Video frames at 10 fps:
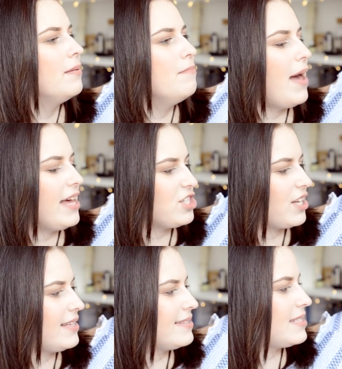
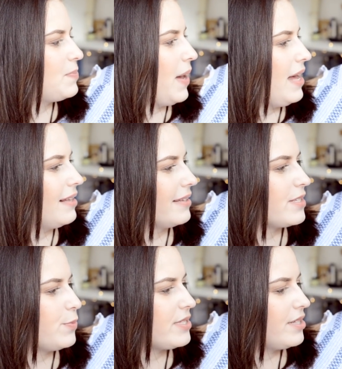Magic and
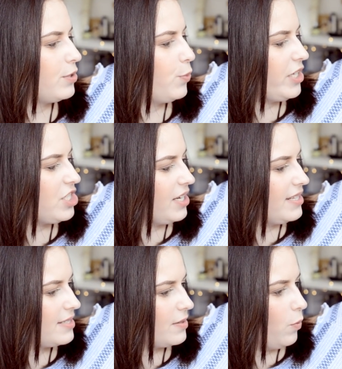Spells, Wizard
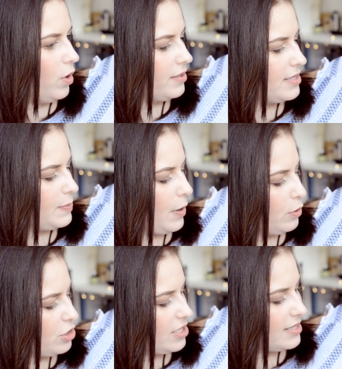Witches, Wands,
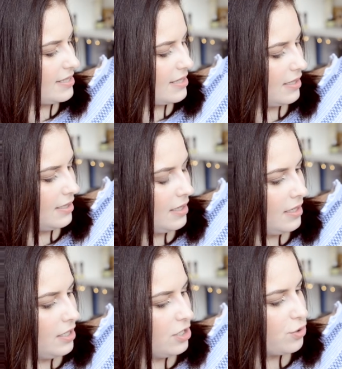Potions,
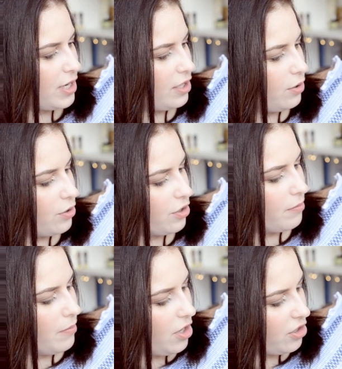Trade Org
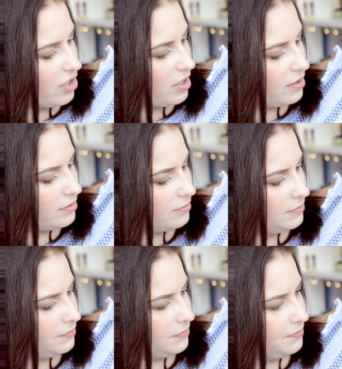Mark.
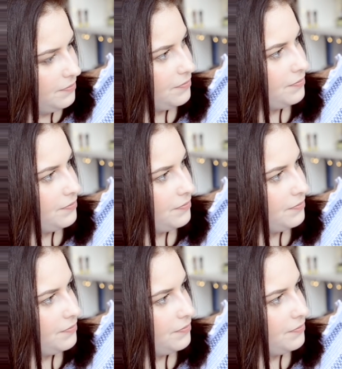Hmm?